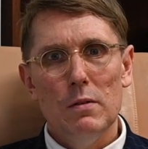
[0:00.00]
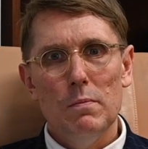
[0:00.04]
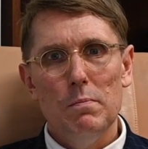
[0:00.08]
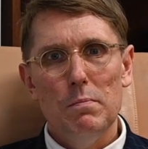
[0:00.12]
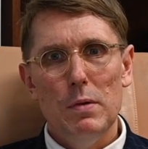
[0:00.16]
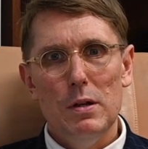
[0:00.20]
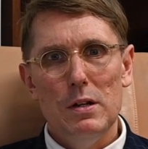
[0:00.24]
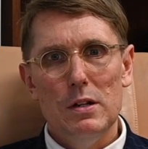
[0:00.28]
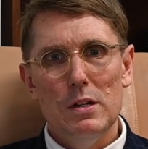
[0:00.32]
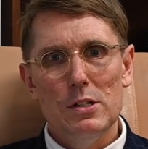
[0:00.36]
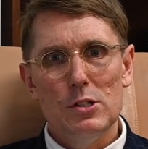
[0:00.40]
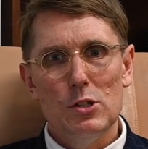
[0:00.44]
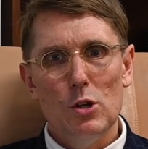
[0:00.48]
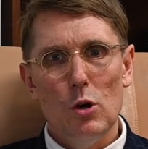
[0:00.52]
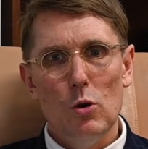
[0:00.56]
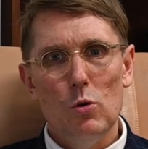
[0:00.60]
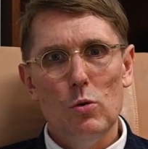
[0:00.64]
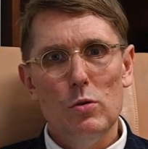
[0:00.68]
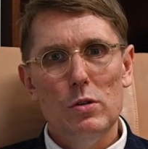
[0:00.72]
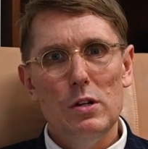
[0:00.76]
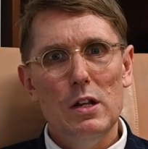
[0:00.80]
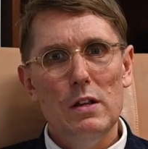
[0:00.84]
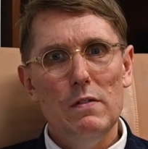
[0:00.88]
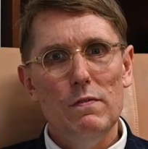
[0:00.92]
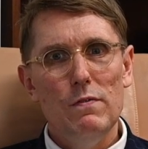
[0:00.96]
but is
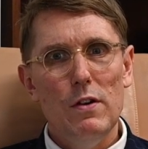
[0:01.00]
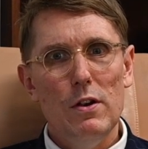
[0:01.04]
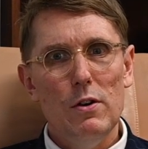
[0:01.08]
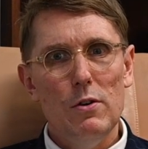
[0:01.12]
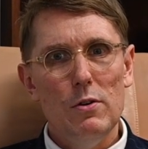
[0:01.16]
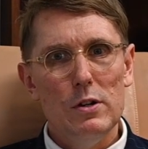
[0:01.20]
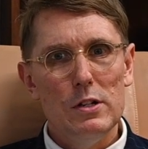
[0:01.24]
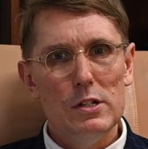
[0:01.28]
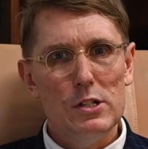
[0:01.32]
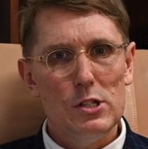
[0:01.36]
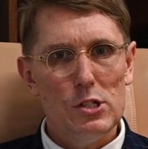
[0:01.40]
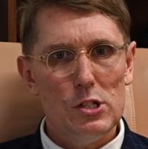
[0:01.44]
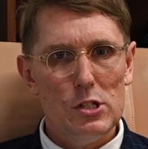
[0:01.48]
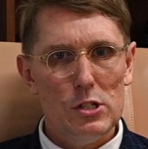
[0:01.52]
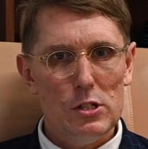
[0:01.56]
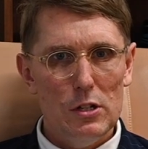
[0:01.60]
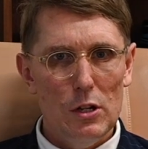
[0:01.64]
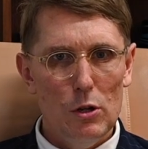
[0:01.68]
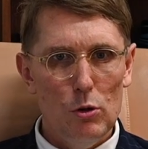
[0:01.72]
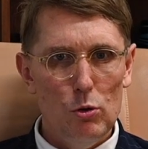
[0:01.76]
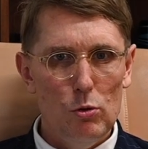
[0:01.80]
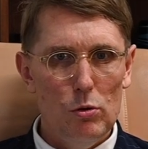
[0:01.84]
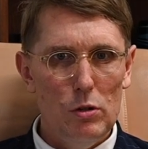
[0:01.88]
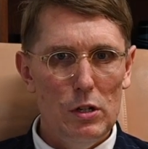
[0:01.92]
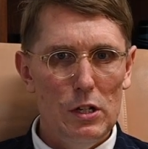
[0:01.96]
only very
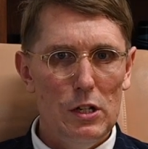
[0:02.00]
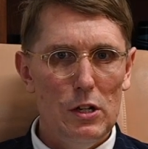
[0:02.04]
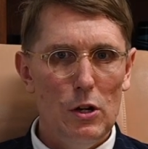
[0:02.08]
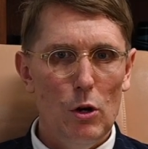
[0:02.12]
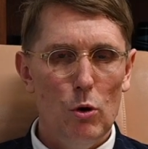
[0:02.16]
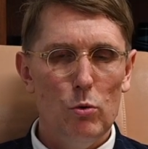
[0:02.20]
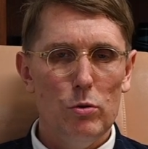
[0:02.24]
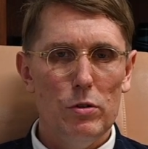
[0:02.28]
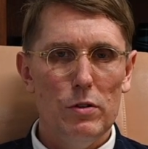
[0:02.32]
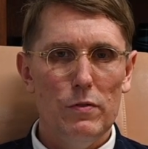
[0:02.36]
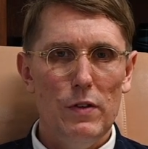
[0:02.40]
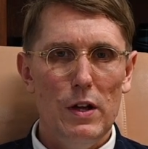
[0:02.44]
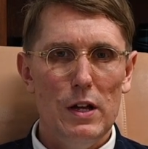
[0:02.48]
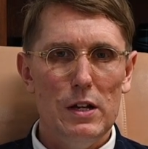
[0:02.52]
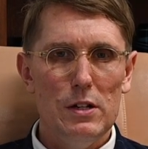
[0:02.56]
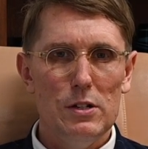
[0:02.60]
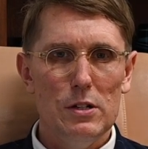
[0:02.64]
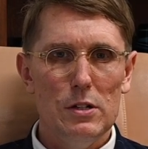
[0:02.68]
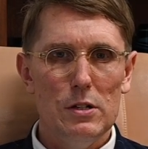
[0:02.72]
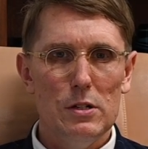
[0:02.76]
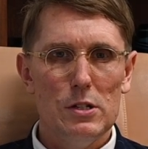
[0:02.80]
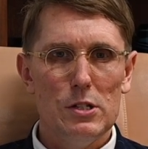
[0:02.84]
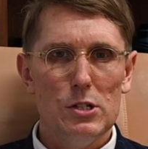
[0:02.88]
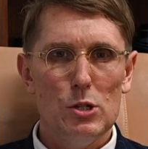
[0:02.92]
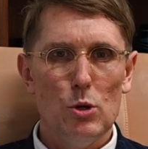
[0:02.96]
slowly cultivated.
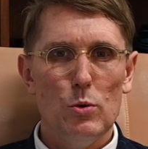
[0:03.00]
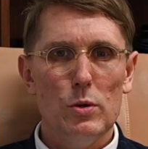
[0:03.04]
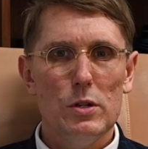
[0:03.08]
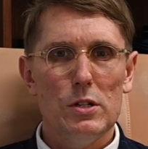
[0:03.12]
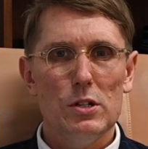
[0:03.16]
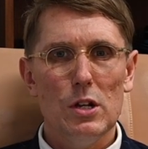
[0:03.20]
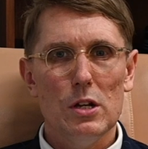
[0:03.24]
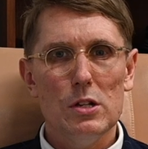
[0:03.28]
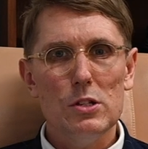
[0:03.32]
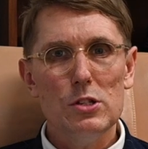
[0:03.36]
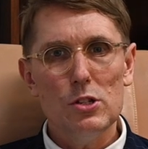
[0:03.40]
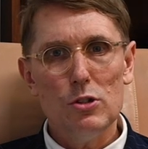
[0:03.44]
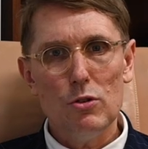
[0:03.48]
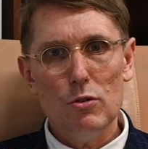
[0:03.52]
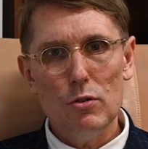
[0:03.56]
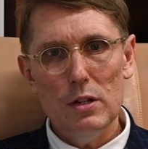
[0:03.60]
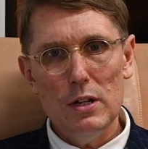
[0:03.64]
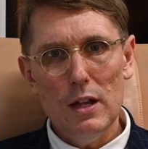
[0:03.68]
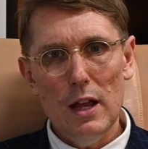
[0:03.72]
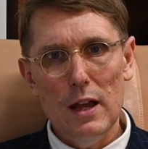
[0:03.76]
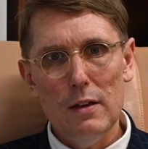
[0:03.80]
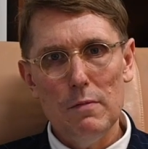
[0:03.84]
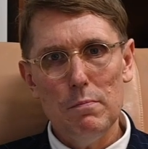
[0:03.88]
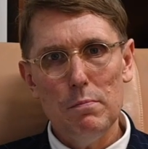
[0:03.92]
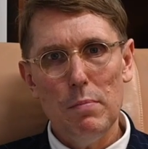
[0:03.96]
So it does
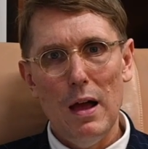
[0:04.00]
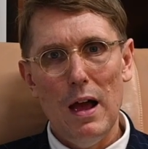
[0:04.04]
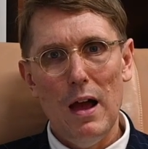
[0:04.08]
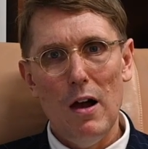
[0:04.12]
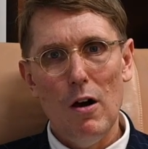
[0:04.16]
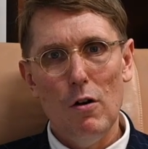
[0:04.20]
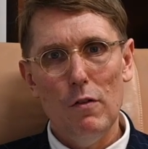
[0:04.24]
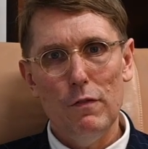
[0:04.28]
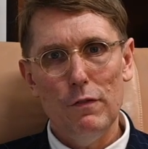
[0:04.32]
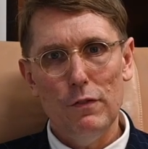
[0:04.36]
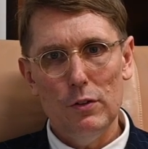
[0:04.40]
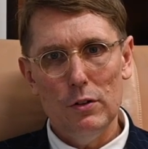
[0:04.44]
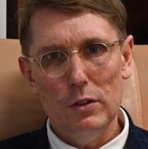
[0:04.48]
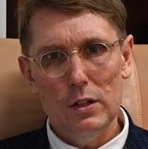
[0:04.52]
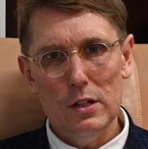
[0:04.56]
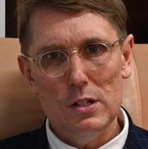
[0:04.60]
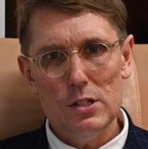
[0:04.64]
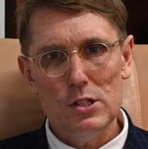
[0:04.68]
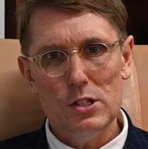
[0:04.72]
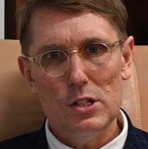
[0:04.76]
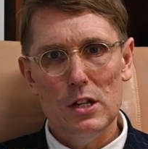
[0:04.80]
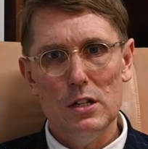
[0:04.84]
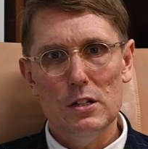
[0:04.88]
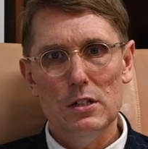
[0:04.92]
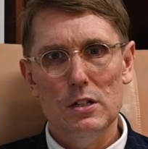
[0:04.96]
create powerful
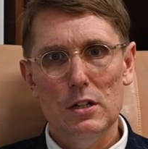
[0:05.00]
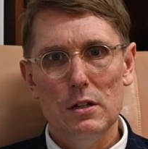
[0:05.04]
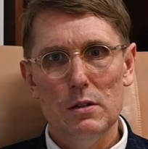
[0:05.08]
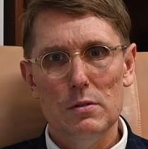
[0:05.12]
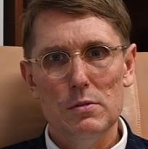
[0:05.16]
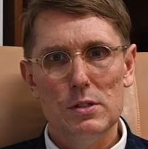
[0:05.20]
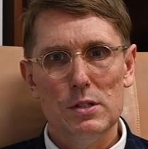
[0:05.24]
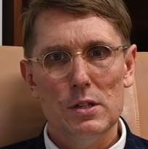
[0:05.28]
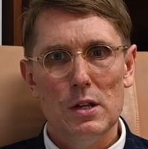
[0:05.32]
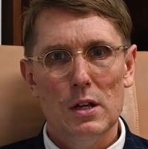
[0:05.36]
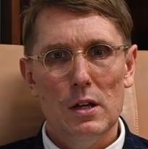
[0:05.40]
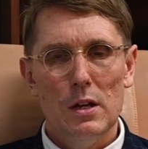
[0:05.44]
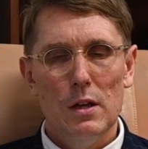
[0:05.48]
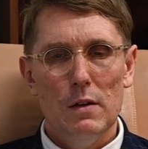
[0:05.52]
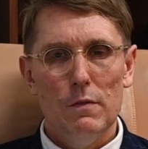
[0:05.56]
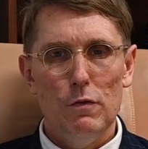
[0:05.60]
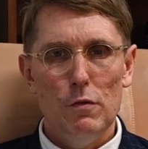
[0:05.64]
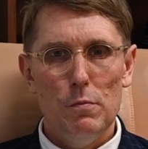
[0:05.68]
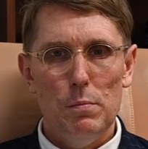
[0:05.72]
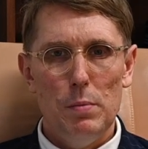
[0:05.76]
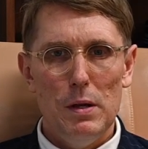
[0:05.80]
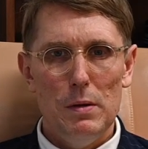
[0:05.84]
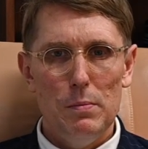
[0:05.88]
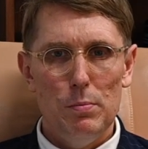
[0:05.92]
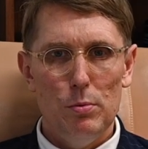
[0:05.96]
incentives for
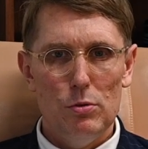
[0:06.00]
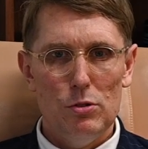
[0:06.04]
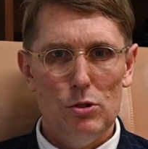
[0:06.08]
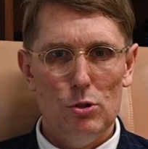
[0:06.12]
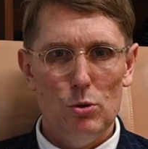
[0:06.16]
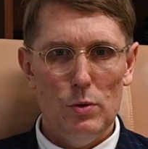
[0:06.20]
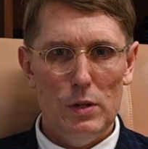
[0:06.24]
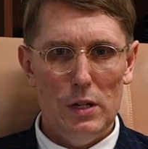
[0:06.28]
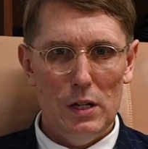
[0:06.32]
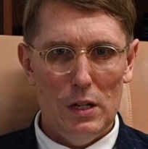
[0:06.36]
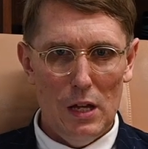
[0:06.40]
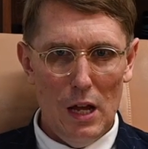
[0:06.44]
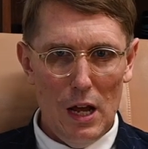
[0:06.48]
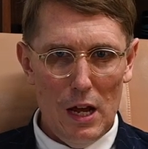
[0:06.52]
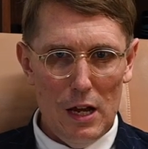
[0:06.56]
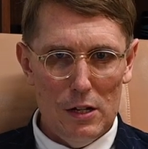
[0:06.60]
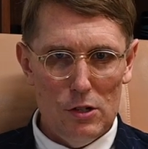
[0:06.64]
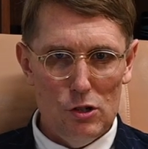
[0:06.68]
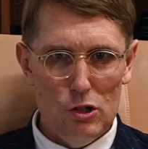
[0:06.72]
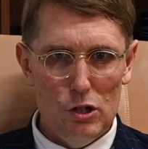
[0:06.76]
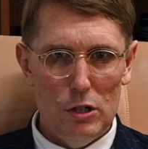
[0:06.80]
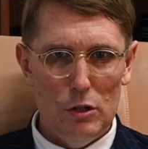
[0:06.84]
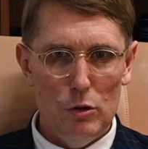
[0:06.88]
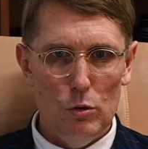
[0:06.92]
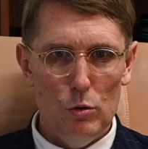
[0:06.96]
people to
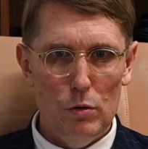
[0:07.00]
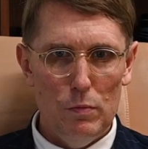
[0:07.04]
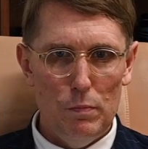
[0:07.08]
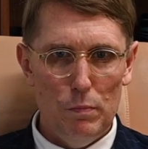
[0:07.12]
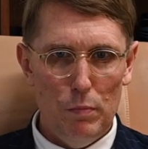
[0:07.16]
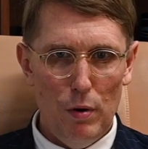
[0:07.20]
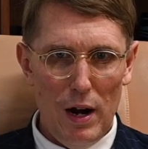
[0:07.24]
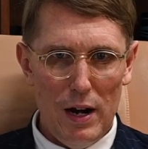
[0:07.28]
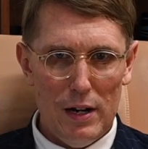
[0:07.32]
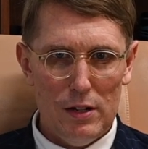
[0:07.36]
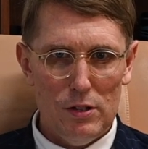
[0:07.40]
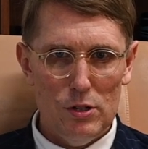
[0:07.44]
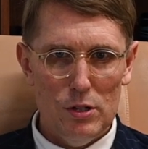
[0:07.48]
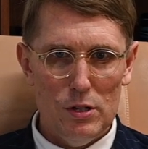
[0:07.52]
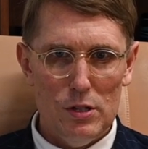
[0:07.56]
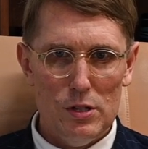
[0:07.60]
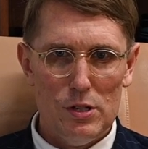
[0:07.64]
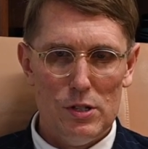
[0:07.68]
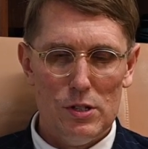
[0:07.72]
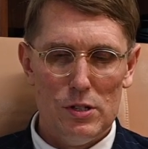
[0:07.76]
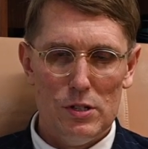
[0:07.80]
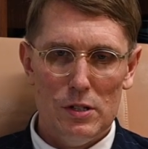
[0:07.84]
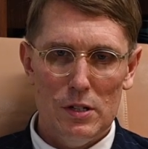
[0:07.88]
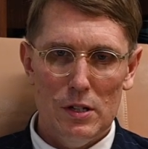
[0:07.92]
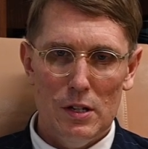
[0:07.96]
engage in good
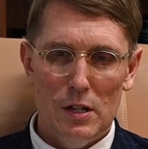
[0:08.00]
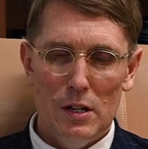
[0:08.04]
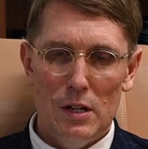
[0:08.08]
practice.